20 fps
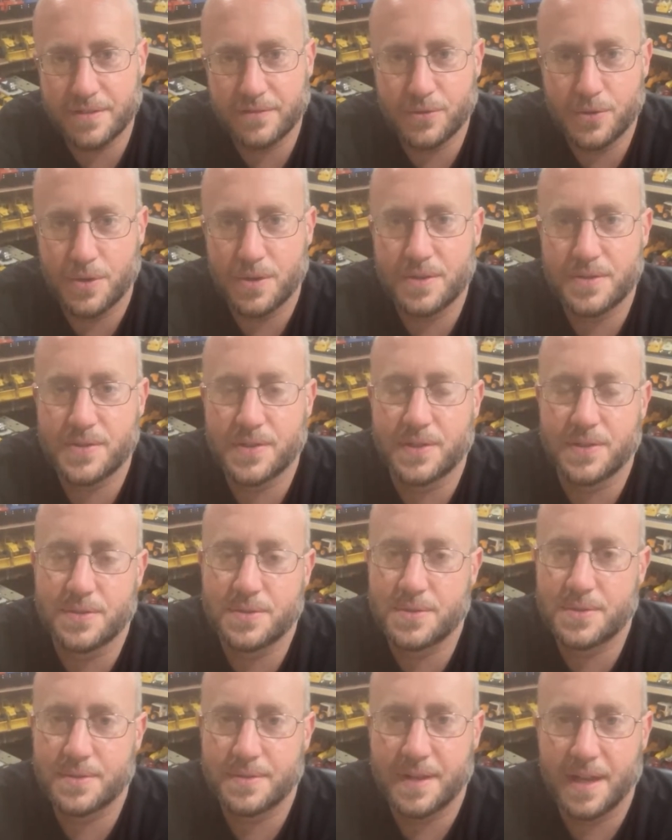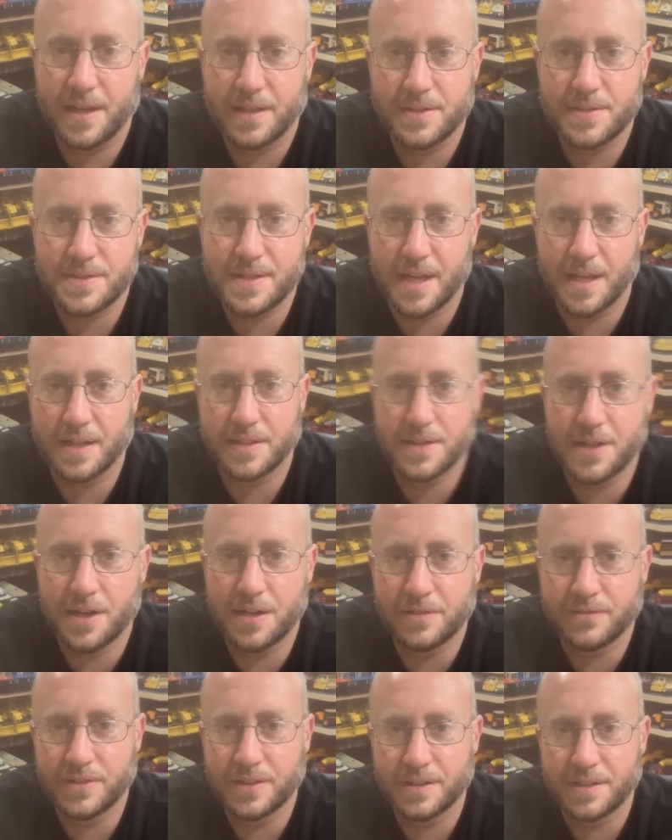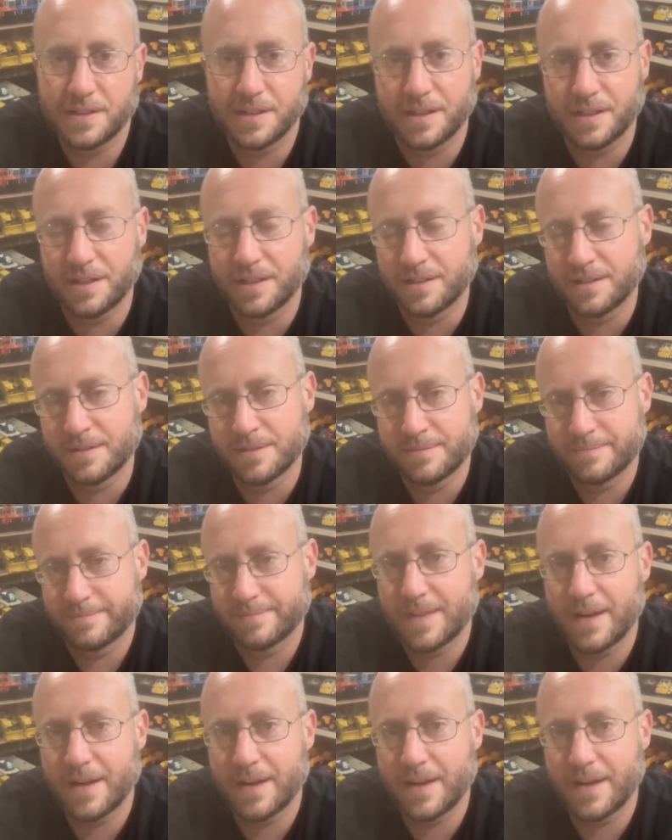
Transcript: of course, because I just had a ton of it and